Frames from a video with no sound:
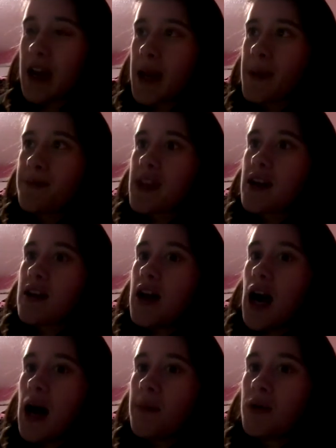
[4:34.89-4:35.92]
Like,
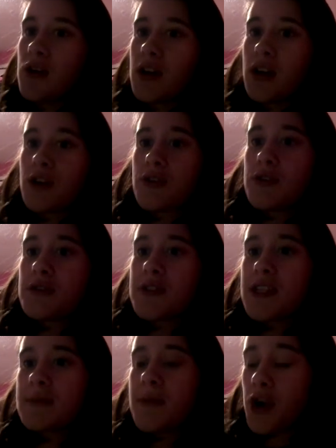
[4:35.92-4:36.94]
I'm going on a cruise
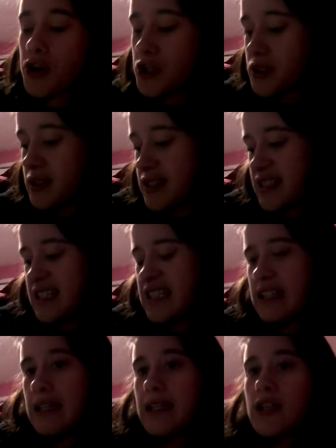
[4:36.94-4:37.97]
this March
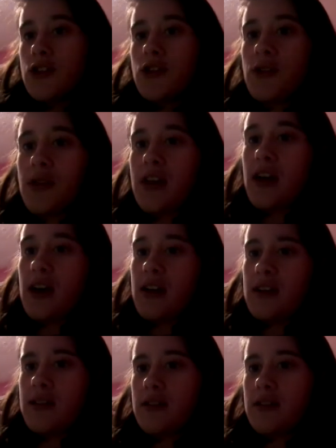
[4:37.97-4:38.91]
to the